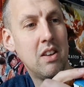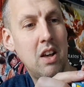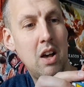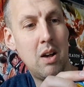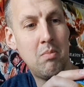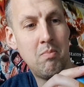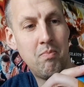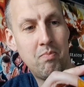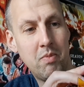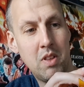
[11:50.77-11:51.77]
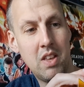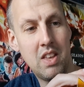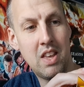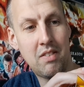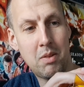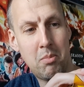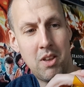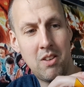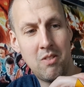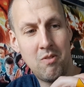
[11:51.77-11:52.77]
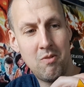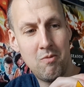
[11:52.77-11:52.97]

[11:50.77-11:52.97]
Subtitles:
you have to be